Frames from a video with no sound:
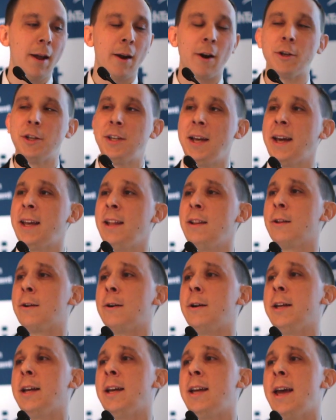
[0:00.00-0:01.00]
Our second
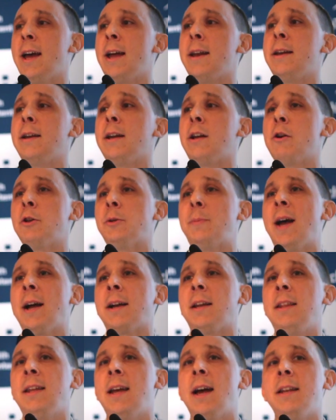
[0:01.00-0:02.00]
learning, again, and it goes
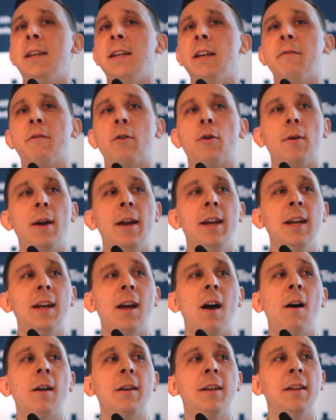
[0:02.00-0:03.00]
back to the idea of creating
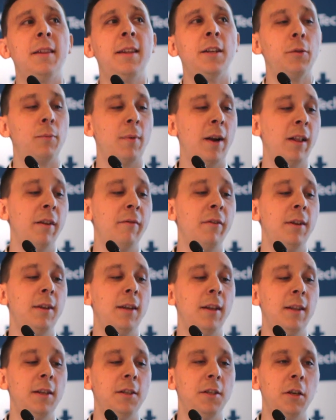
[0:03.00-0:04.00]
content that's relevant
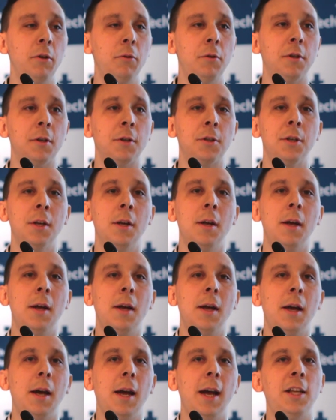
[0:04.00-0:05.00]
to these users.
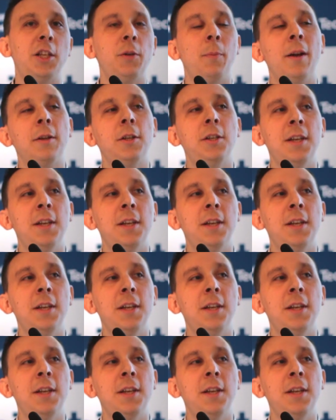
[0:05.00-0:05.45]
It's about